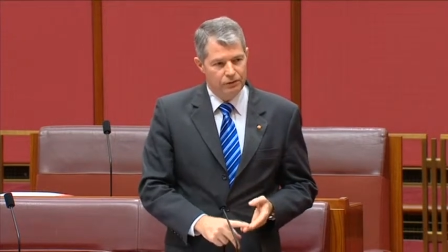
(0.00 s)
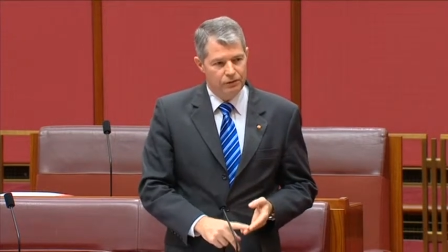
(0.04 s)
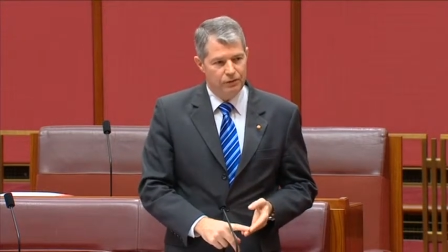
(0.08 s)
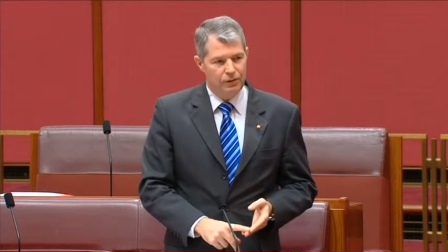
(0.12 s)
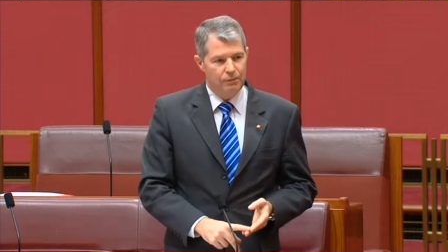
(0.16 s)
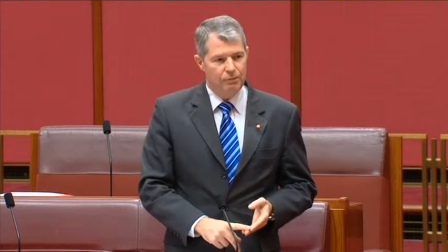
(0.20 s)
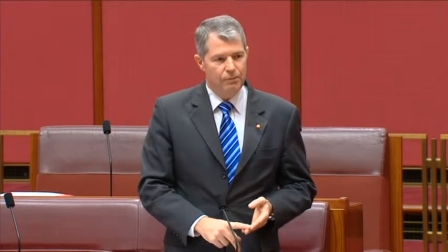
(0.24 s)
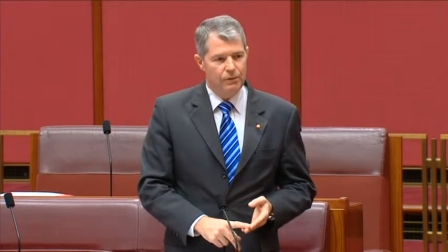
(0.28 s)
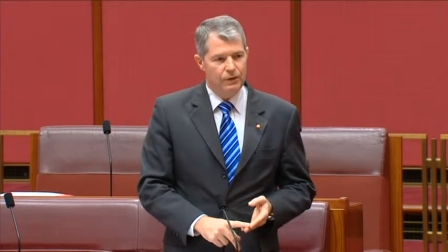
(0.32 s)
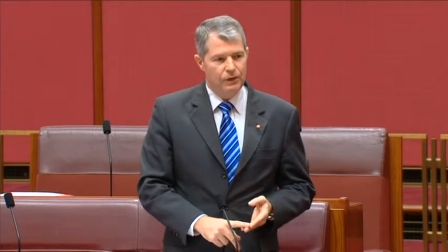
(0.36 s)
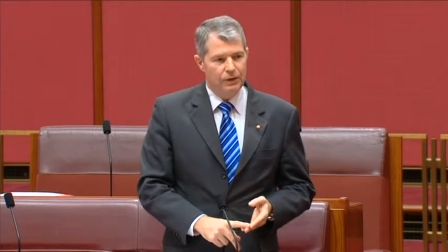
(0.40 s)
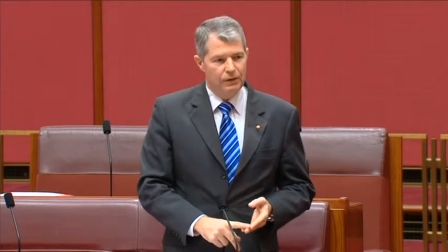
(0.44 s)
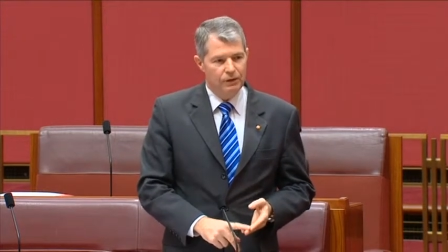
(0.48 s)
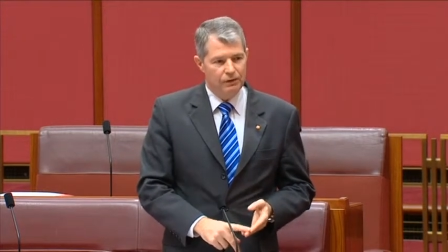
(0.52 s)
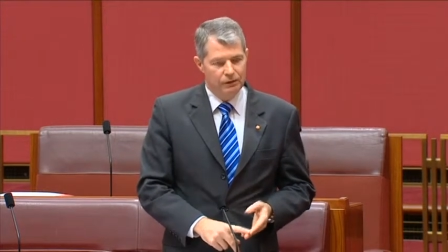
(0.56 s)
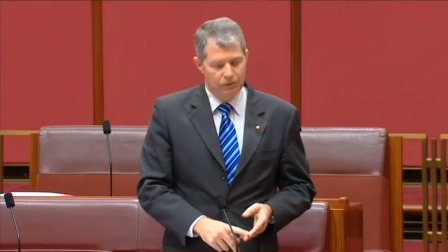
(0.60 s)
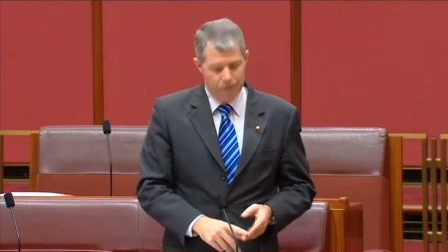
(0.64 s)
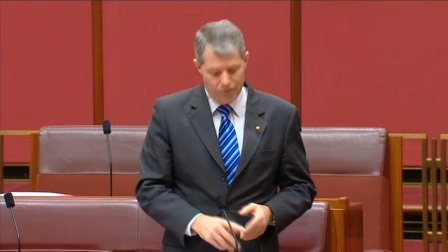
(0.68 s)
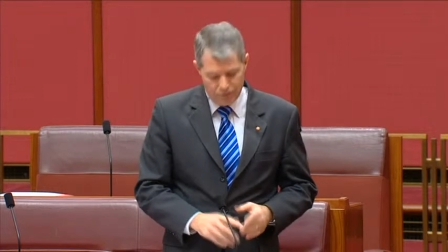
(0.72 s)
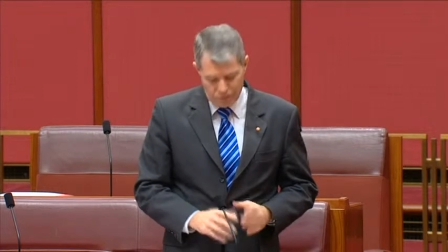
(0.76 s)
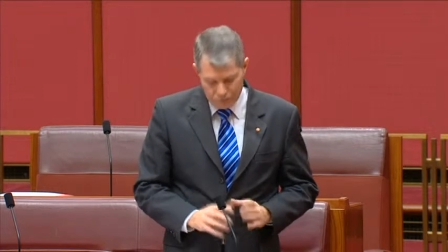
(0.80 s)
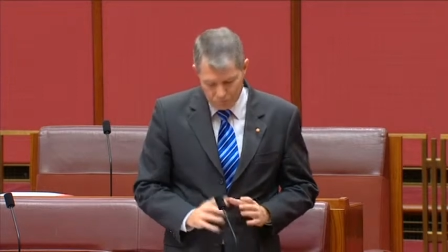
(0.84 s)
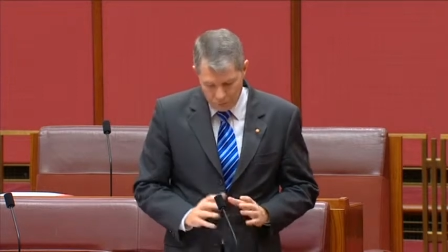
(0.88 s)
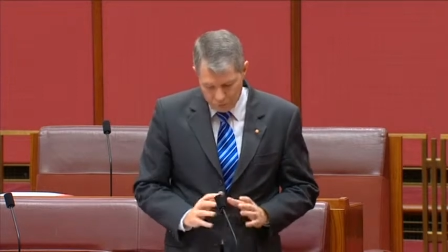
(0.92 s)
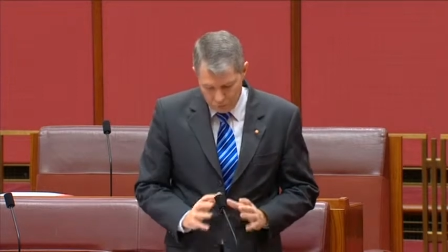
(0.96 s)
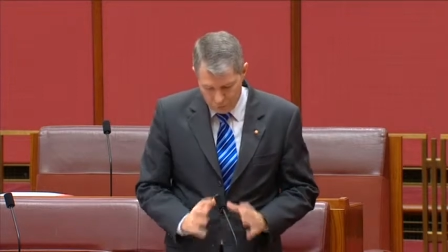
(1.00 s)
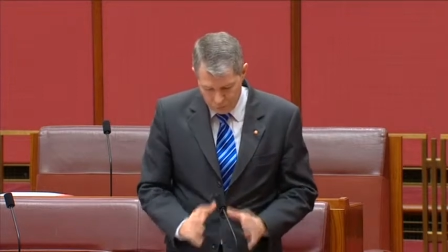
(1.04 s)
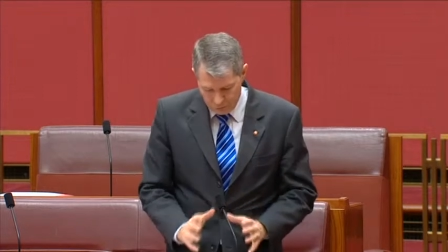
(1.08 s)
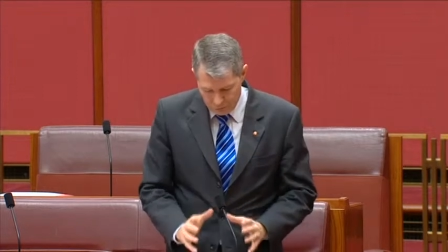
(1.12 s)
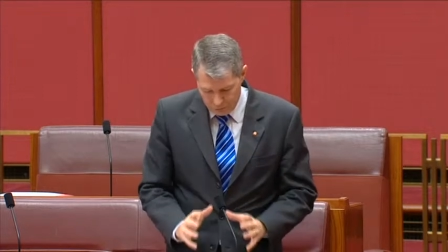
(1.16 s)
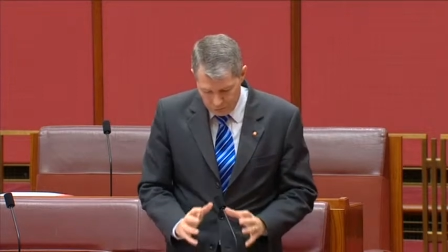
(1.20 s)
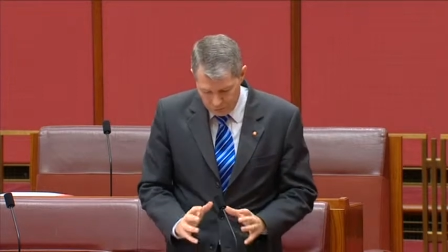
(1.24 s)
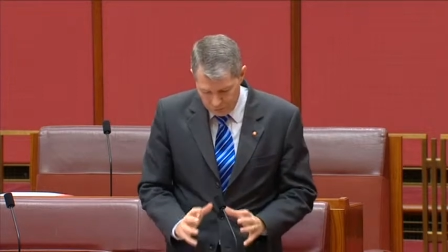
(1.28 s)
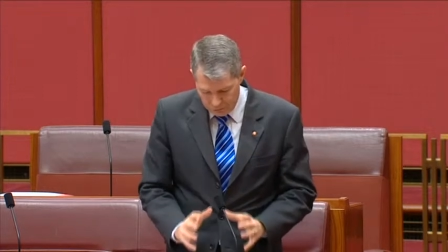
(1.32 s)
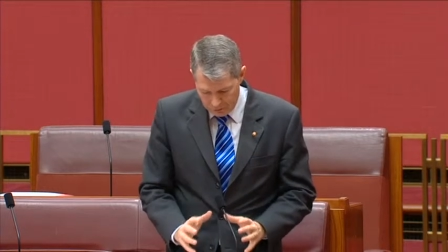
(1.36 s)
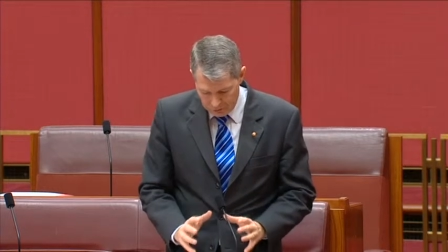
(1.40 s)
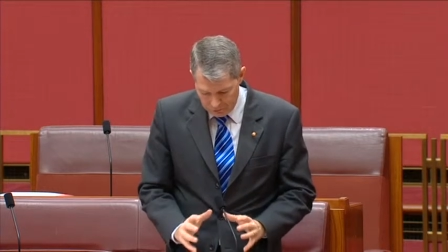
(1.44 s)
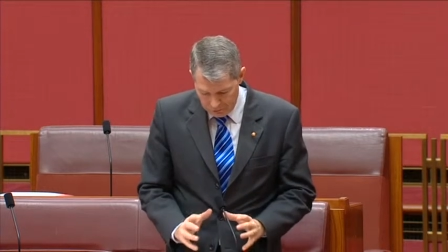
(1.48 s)
something that we
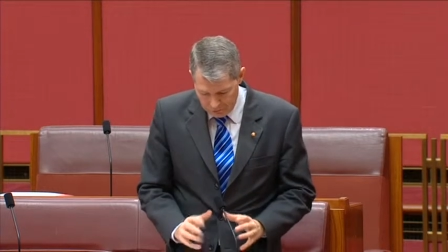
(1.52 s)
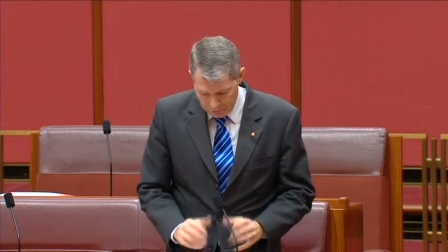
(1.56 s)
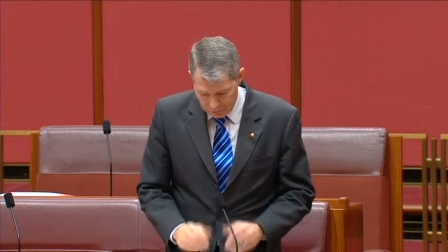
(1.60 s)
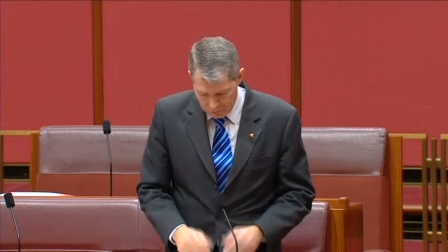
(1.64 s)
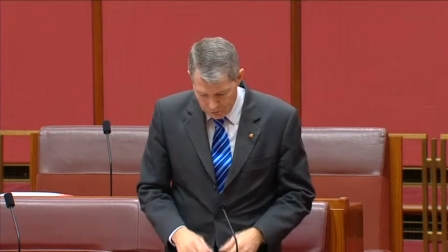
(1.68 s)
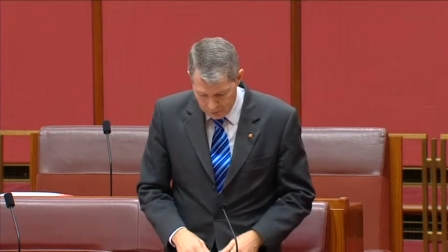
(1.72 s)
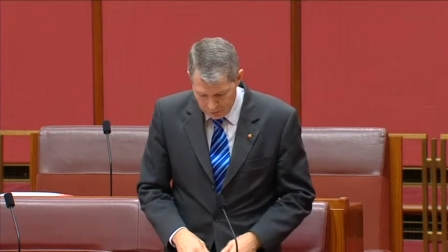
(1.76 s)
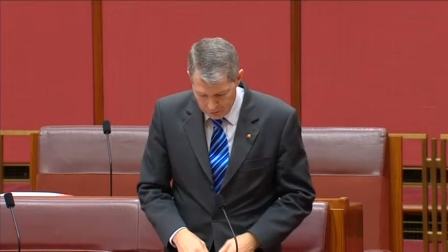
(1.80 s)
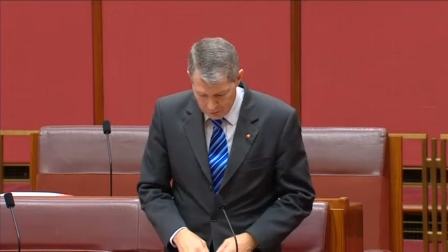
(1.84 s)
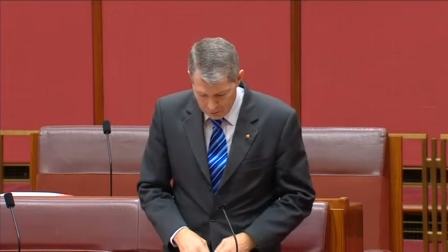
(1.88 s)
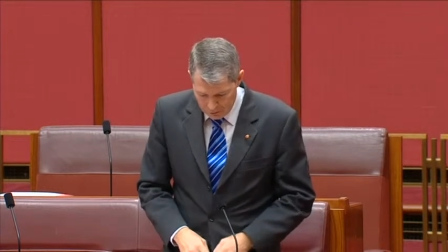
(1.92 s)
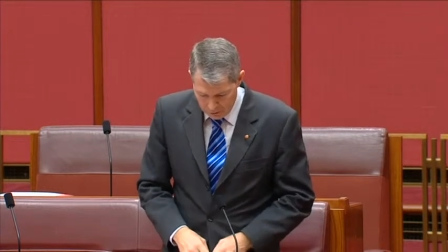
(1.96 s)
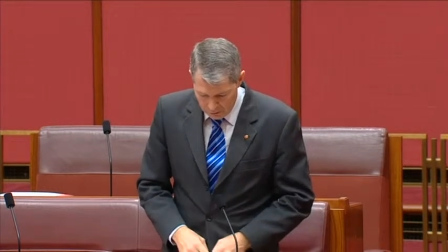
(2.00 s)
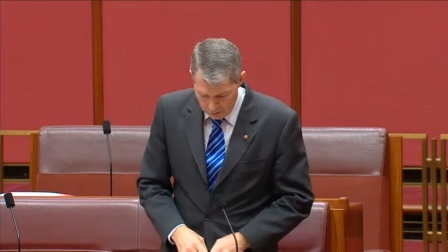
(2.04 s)
should just be